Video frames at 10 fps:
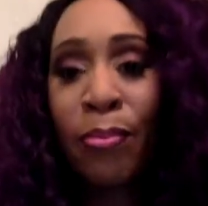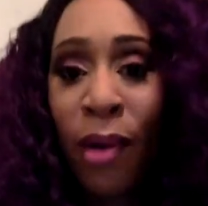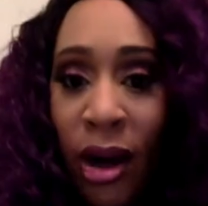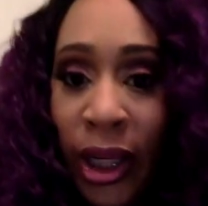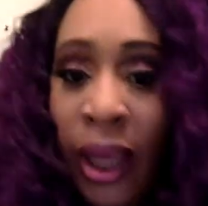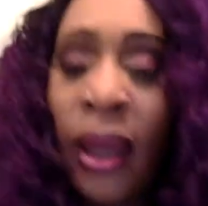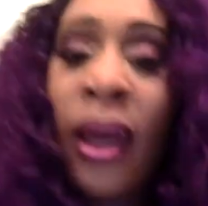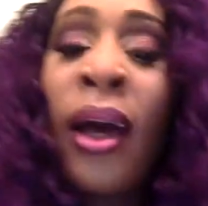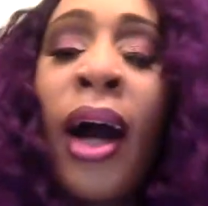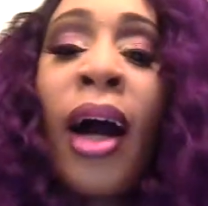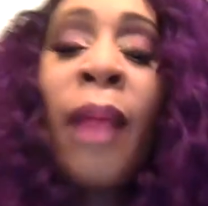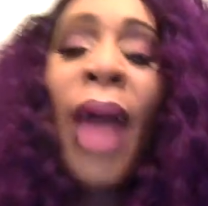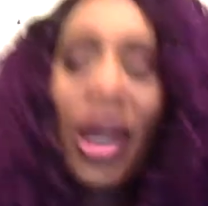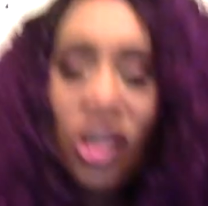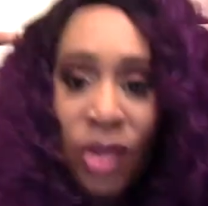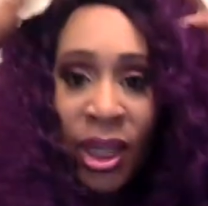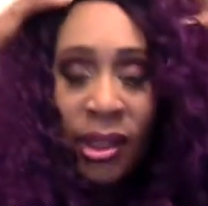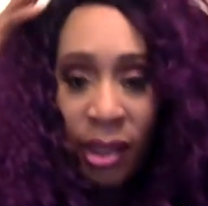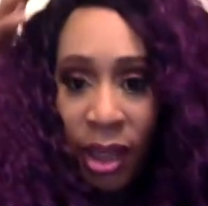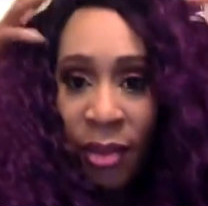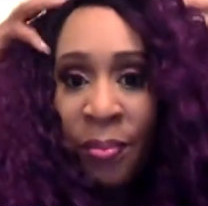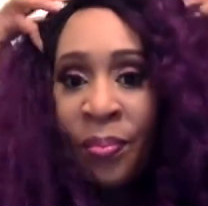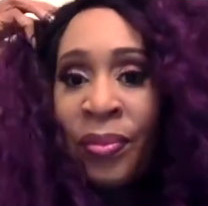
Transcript: Barney. Um, as you can see,